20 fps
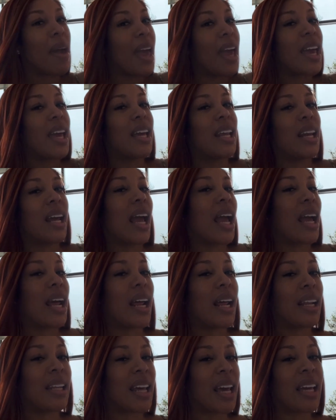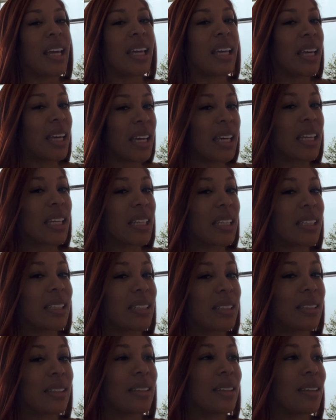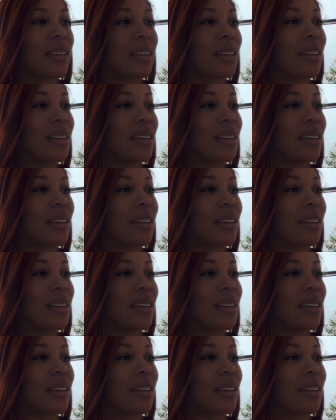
and man that he is.